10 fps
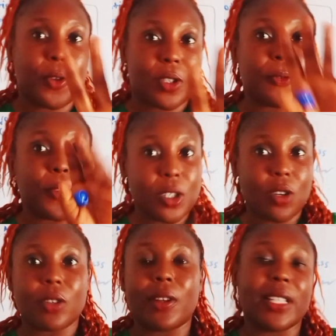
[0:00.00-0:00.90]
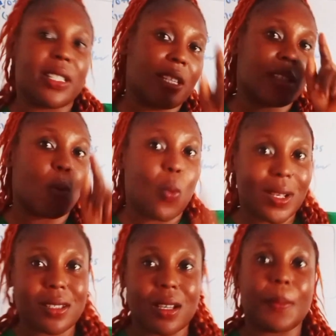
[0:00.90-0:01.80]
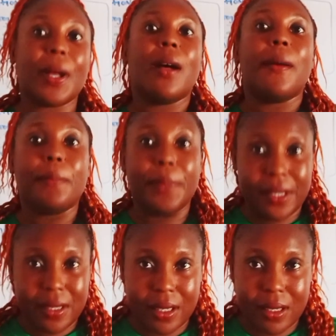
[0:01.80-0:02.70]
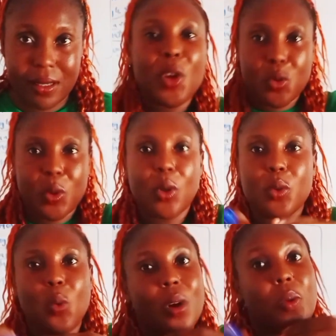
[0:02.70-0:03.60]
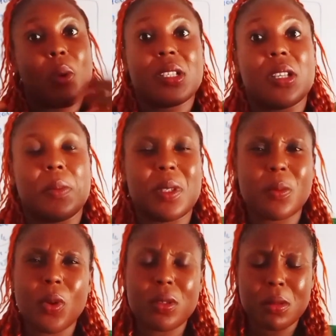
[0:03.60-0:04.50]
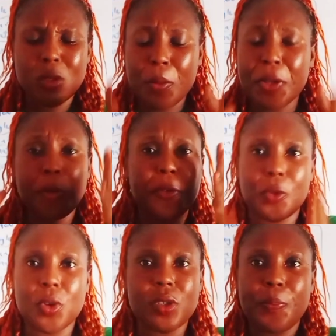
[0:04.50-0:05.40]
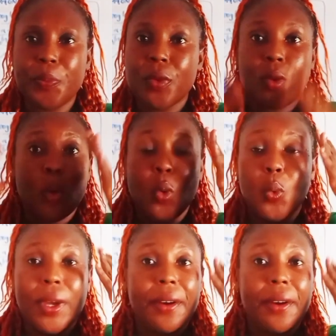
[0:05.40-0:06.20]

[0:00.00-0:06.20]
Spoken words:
on our list is the WhatsApp Business. Of course, we all know what a WhatsApp is. But so many of us, we